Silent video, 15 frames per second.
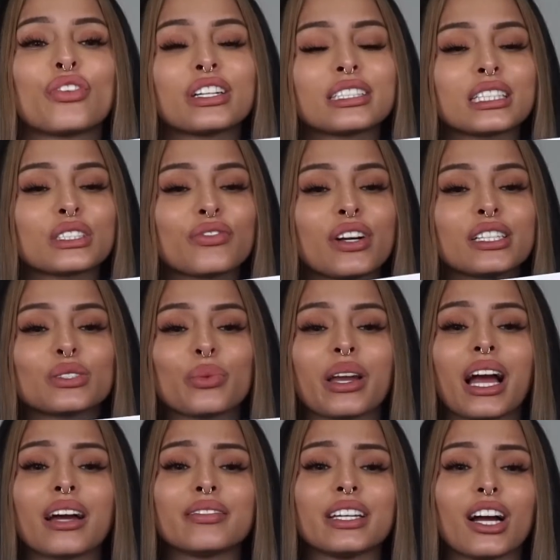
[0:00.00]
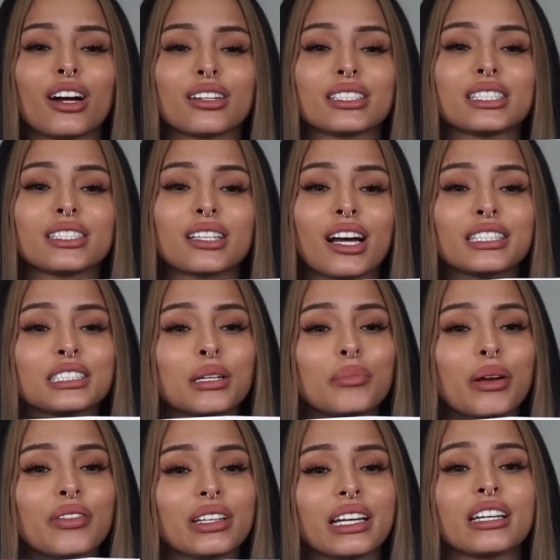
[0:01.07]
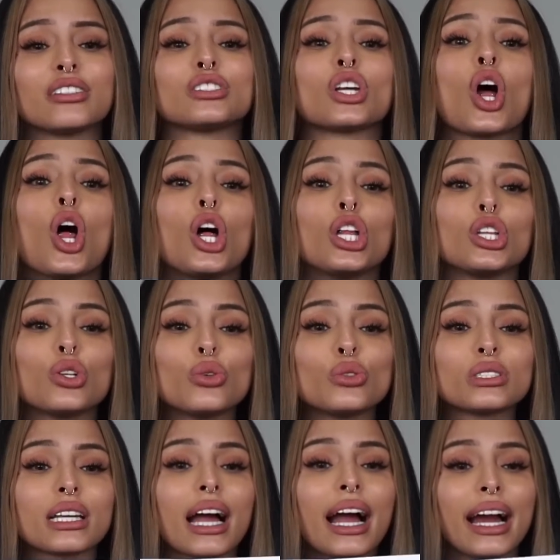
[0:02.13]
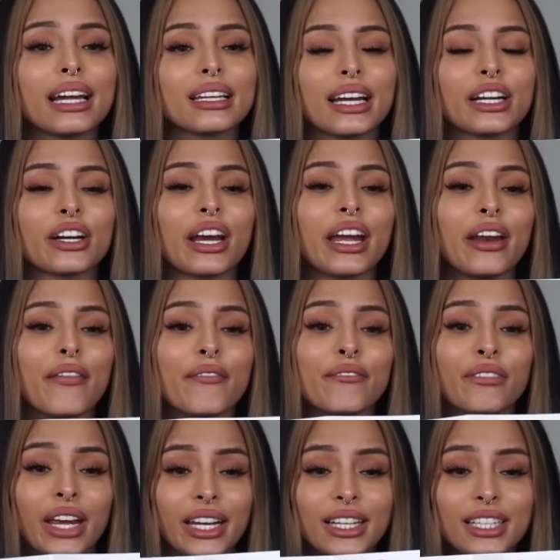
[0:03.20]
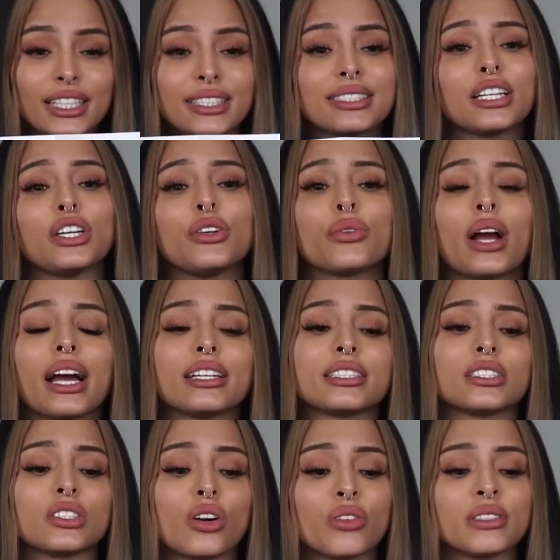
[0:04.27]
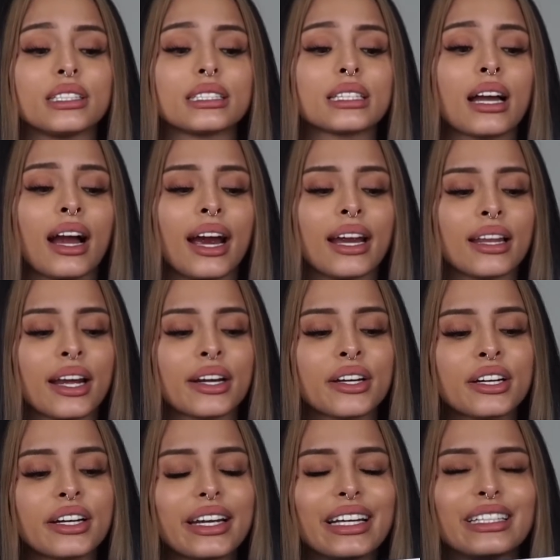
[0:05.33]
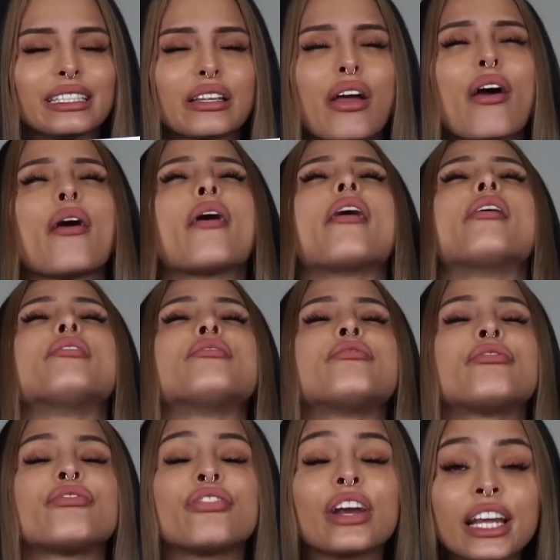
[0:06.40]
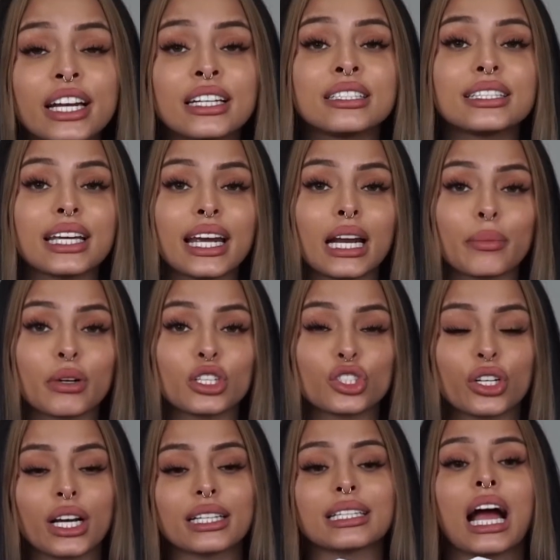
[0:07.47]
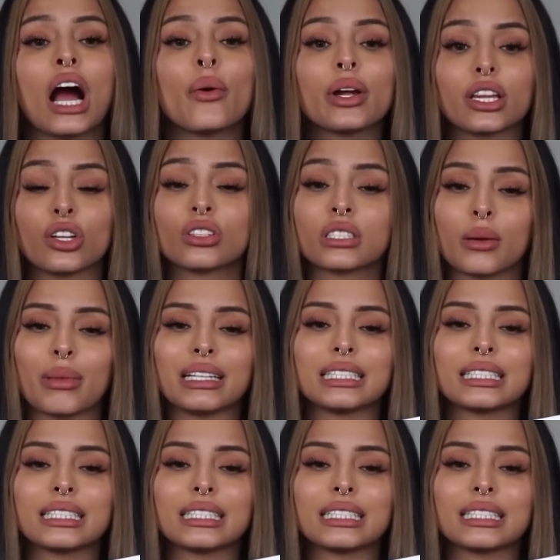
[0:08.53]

first things first, we have the Anastasia Beverly Hills Loose Highlighter in Vegas. You guys know this highlighter is freaking insane. I'm gonna show you guys how it looks on my